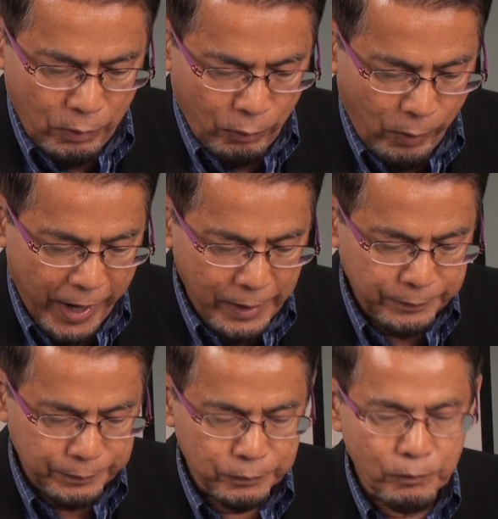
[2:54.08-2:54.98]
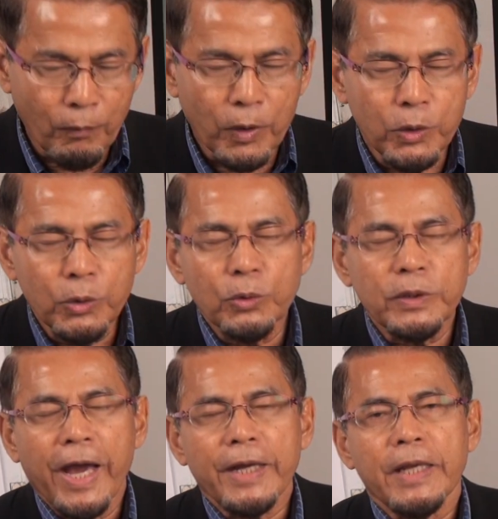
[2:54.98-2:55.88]
when you do
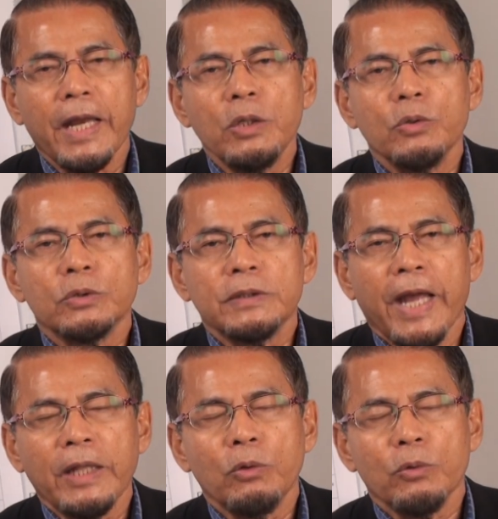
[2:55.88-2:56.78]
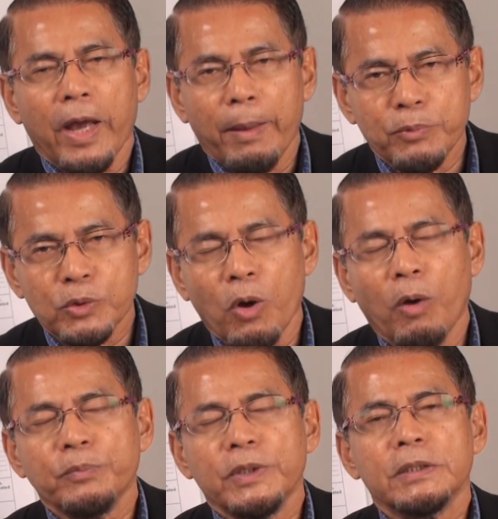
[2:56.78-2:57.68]
that, then you tend to
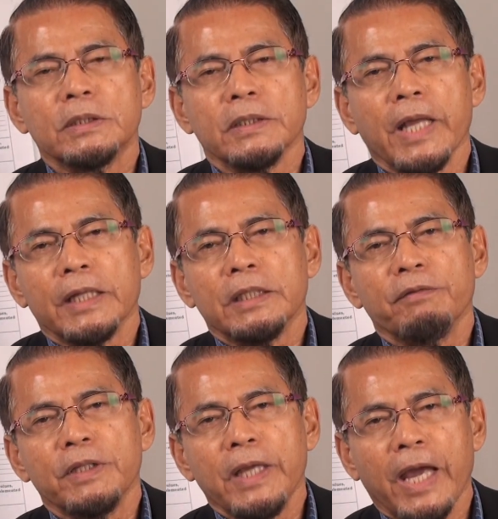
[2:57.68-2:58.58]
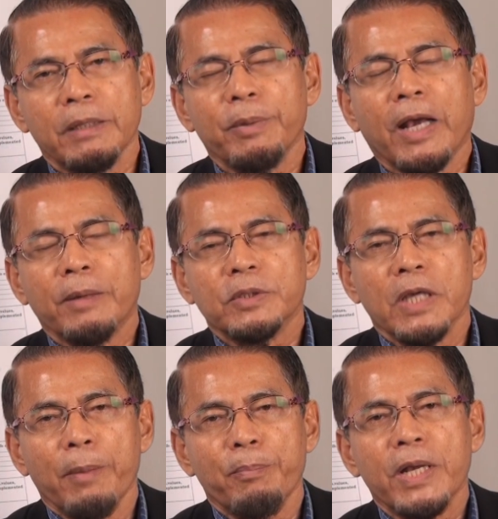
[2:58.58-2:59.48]
absorb this negativity and it becomes
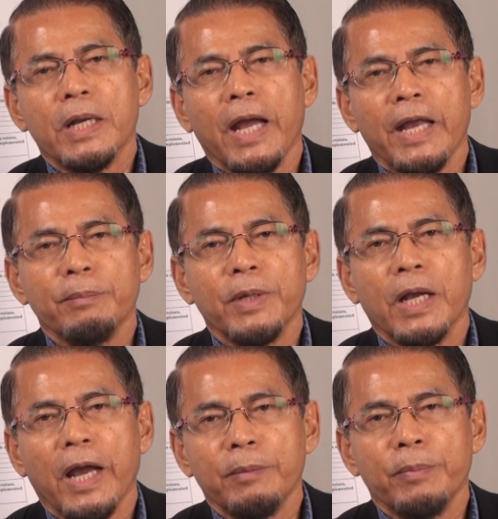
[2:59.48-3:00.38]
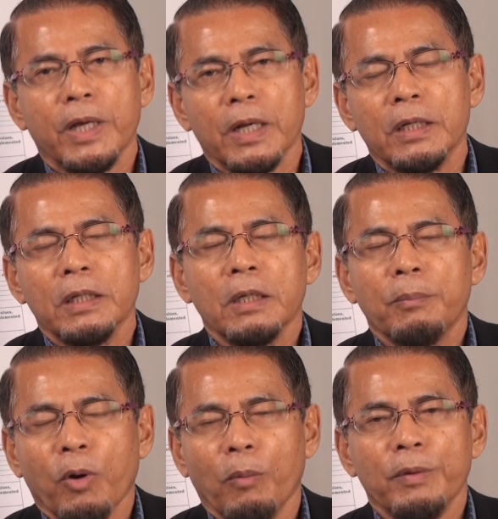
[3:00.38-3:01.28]
a bigger and bigger and bigger
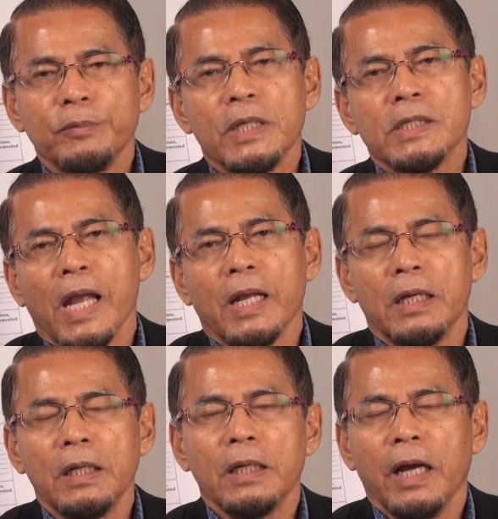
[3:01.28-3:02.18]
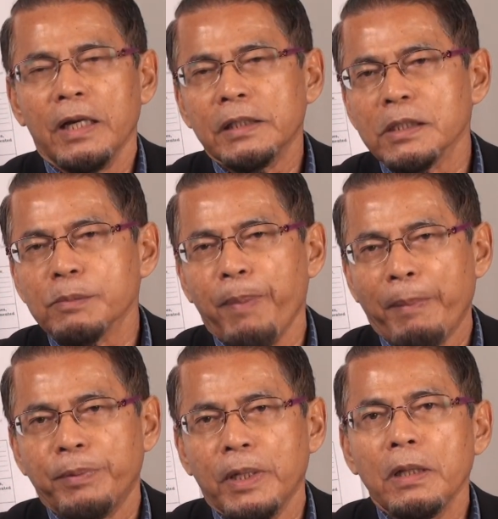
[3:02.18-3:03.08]
problem. Just like a little
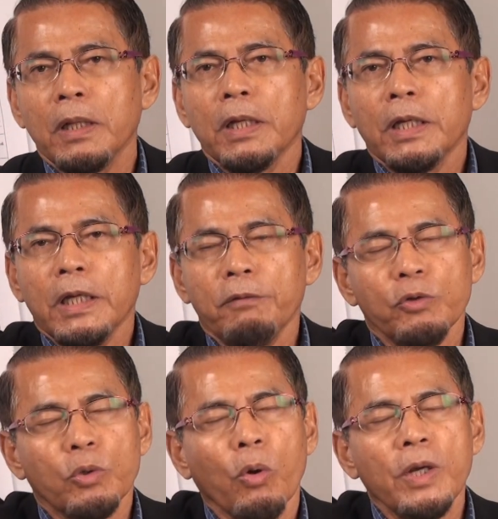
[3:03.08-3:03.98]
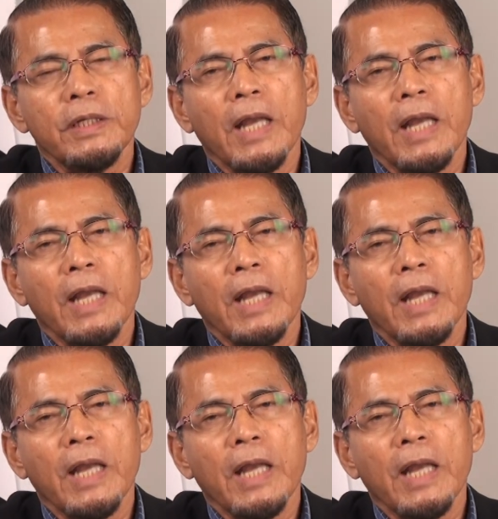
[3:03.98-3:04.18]
pebble, if you roll it